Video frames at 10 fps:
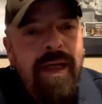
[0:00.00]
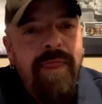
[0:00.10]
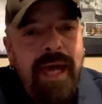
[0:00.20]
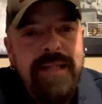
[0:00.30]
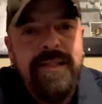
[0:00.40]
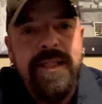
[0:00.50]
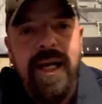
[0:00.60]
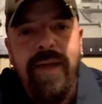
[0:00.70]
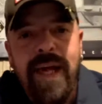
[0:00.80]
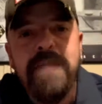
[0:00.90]
That's
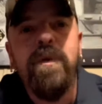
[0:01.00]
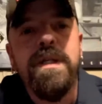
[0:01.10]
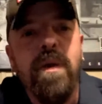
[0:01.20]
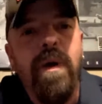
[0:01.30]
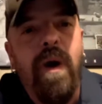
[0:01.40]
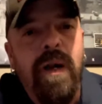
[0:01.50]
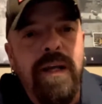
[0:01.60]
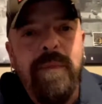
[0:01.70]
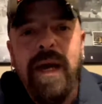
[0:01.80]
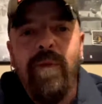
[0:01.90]
what's going on here,
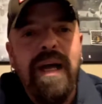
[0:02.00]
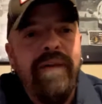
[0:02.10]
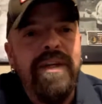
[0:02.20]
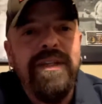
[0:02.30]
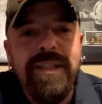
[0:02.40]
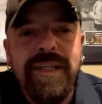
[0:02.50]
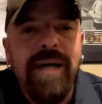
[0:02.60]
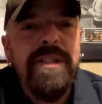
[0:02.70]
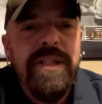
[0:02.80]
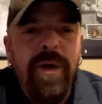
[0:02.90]
man. We're having a good
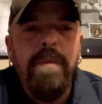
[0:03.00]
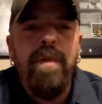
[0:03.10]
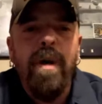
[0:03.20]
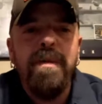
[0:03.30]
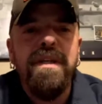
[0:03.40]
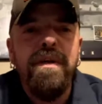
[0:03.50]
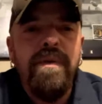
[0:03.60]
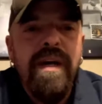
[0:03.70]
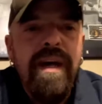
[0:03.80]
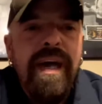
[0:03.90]
time just talking barbecue
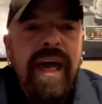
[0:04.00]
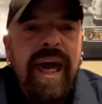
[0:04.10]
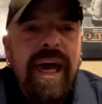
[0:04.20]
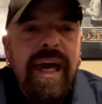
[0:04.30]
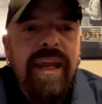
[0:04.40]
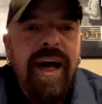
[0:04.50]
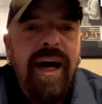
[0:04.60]
and